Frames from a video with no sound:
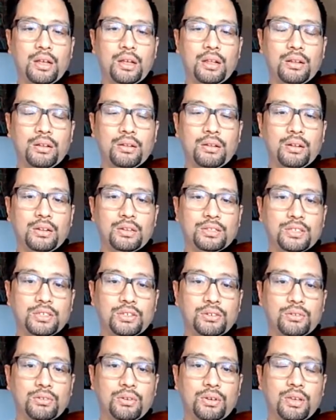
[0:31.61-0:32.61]

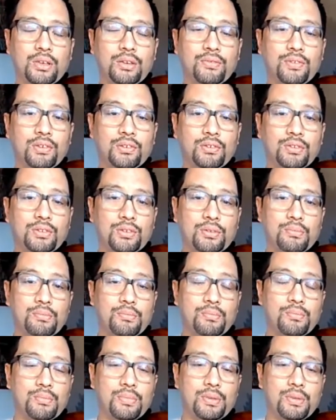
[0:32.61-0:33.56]
also give you some